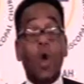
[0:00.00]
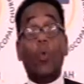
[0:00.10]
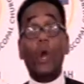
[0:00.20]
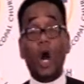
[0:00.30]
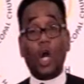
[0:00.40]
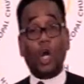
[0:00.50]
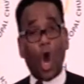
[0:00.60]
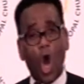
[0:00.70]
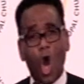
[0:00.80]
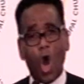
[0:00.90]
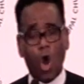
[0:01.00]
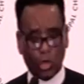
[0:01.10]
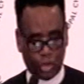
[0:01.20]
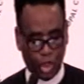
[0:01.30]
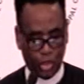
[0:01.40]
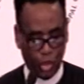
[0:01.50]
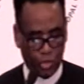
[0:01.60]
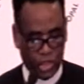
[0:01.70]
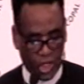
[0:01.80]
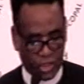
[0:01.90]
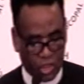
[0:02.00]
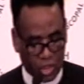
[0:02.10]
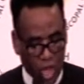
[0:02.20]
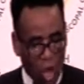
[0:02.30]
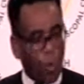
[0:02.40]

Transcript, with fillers: we are called to do justice.